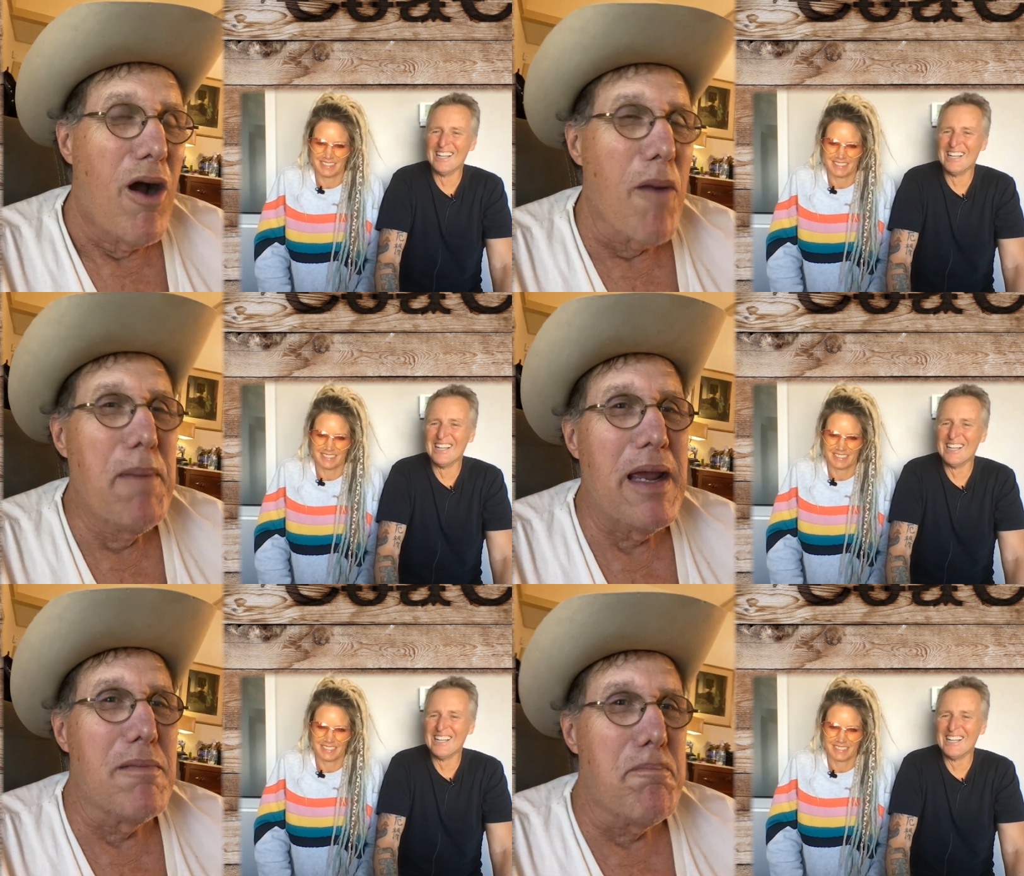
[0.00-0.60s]
Speaker 1: or
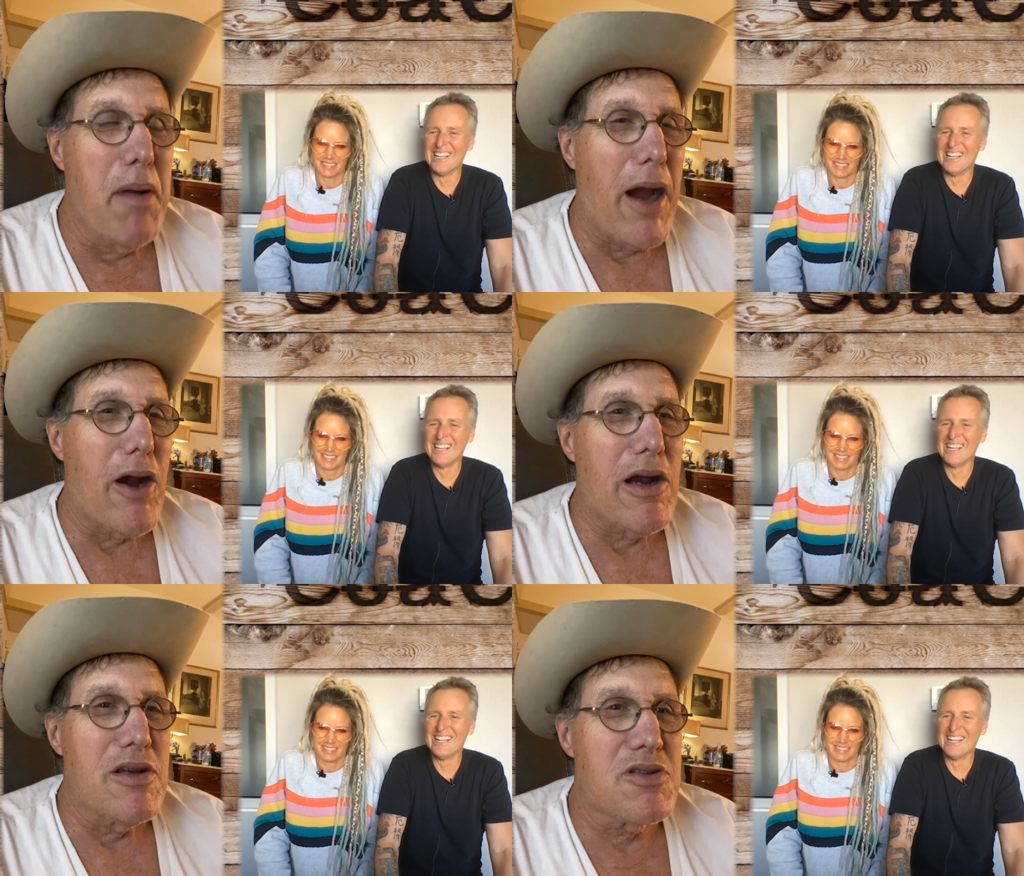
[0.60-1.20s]
be
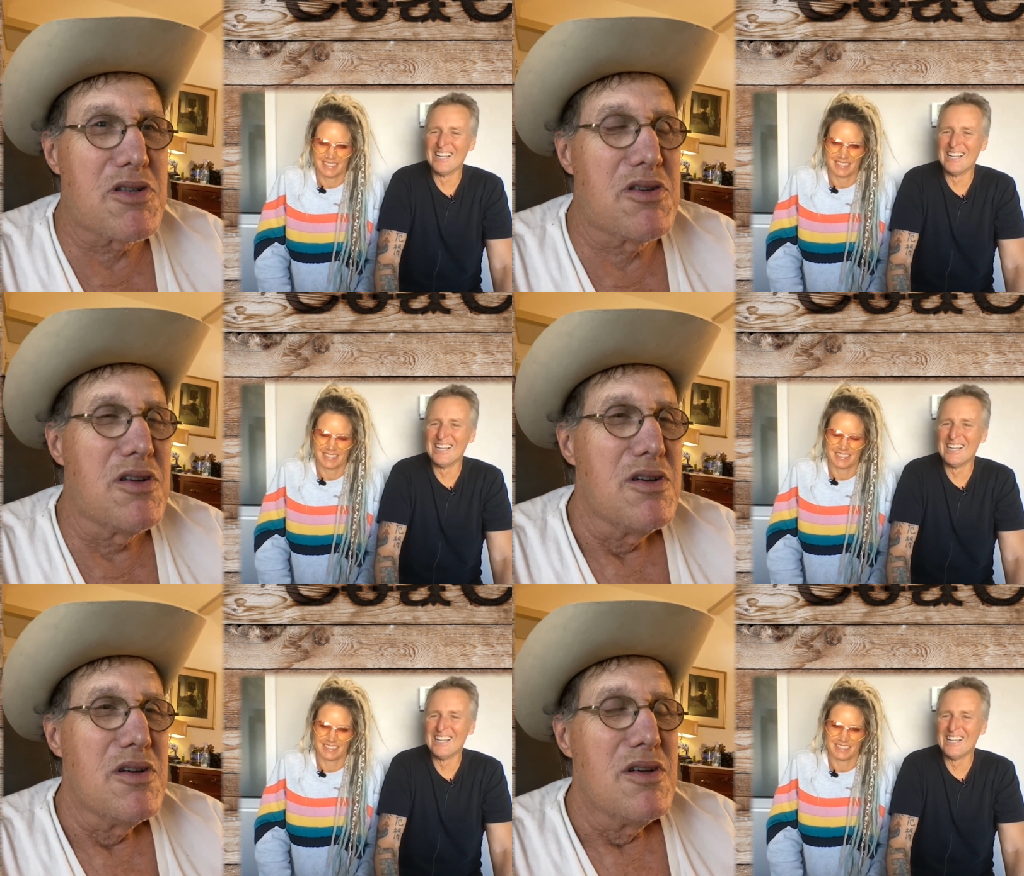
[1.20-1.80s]

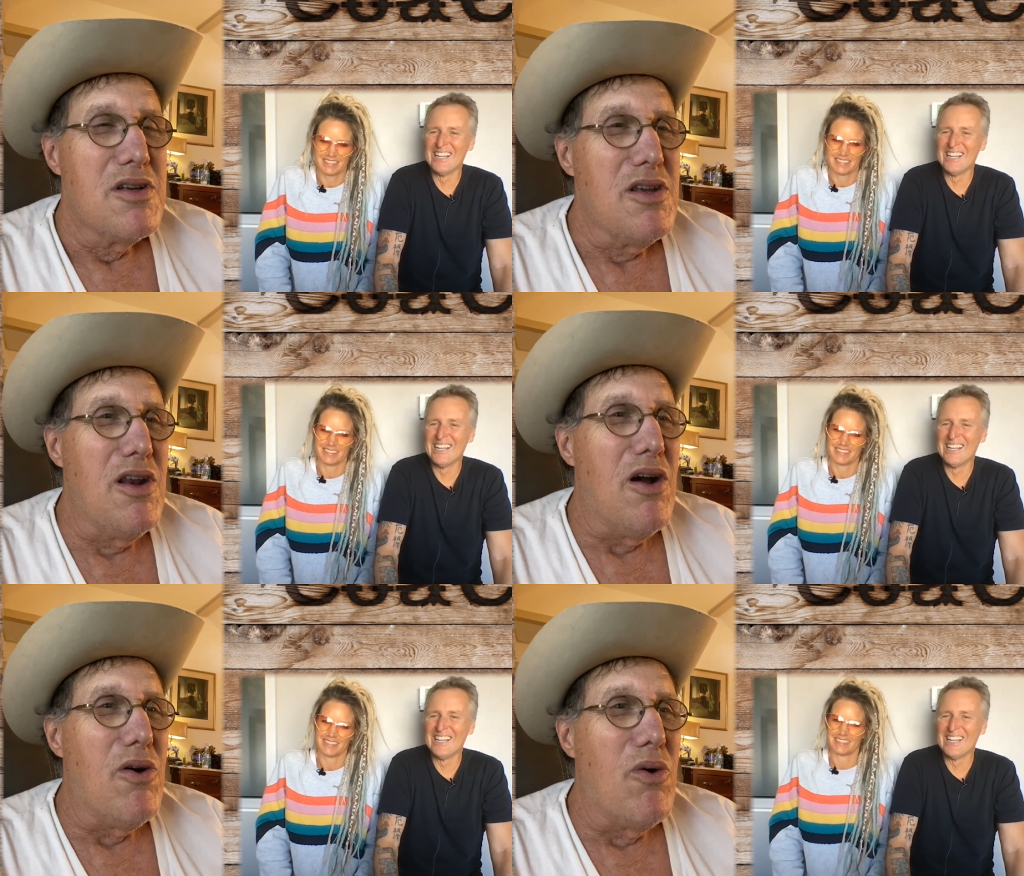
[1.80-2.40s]
embarrassed
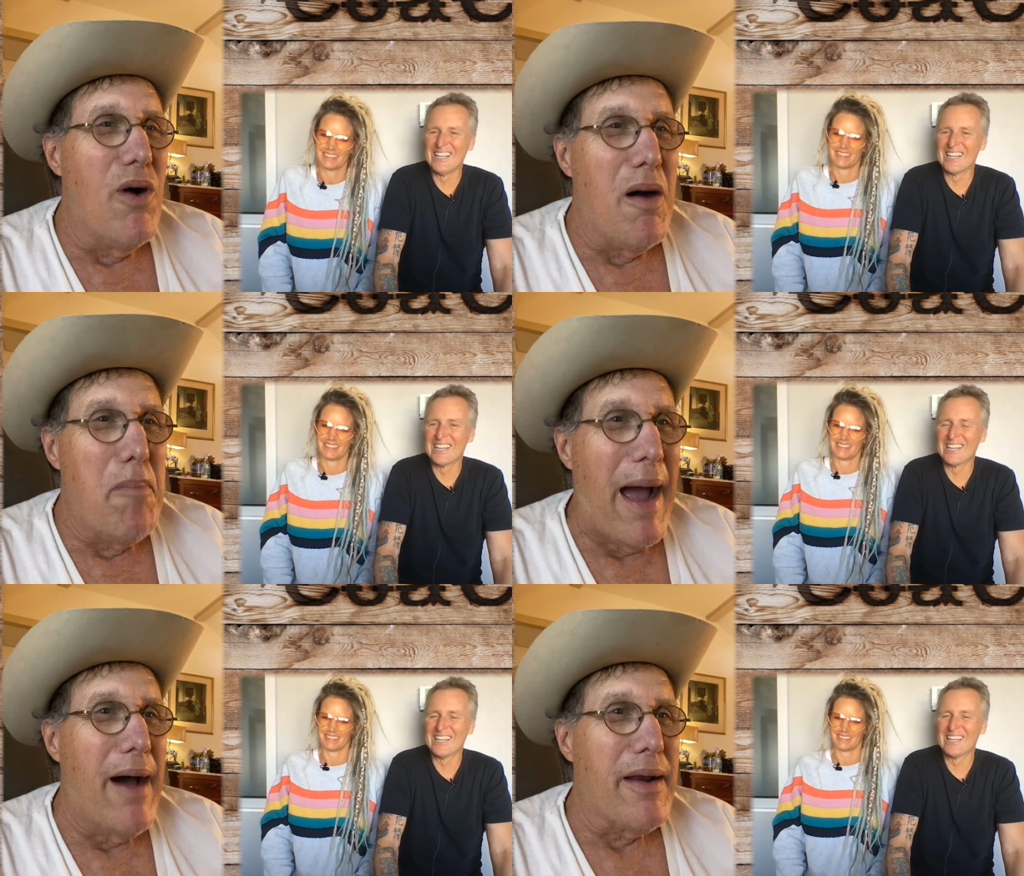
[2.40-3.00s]
you know,
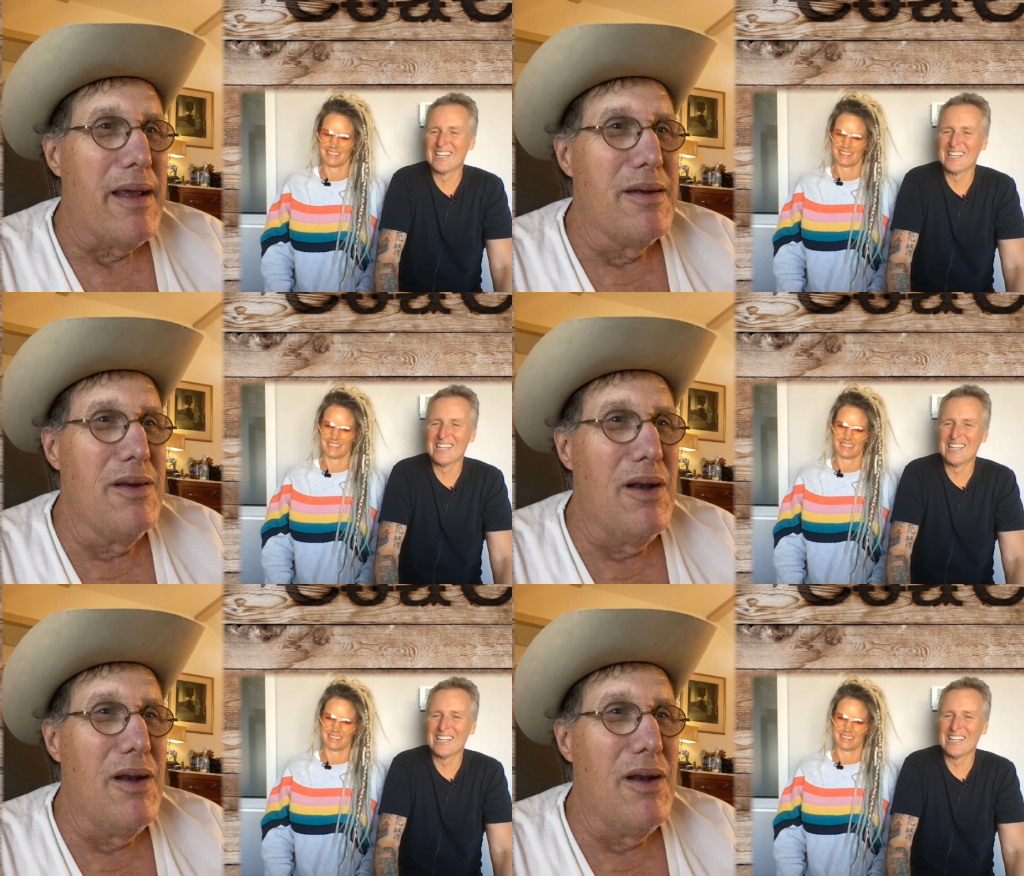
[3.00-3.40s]
about it.